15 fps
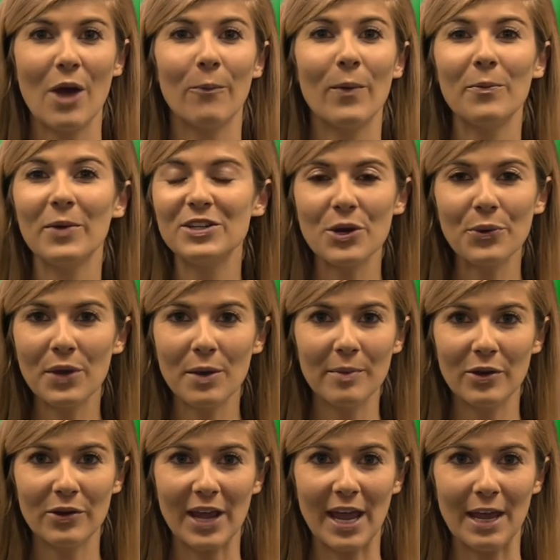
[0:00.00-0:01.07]
When we don't
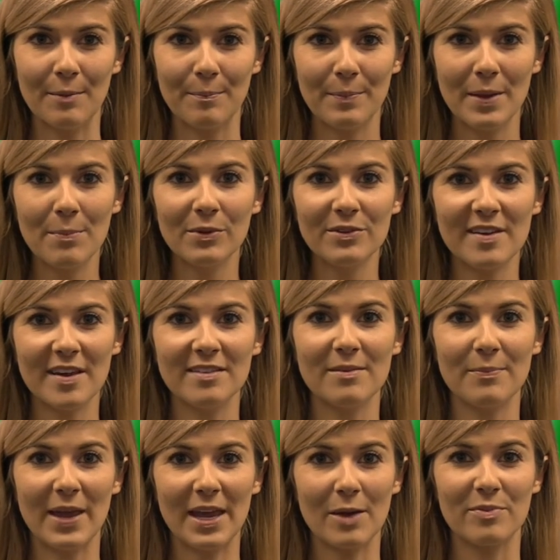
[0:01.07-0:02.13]
communicate, people tend
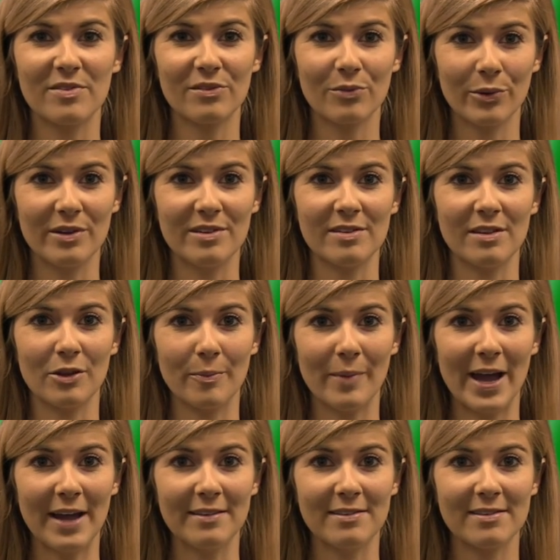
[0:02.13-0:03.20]
to make up stories in their
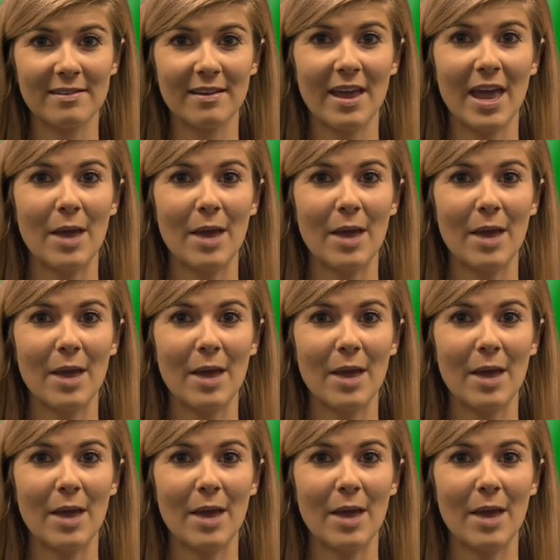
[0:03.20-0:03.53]
minds,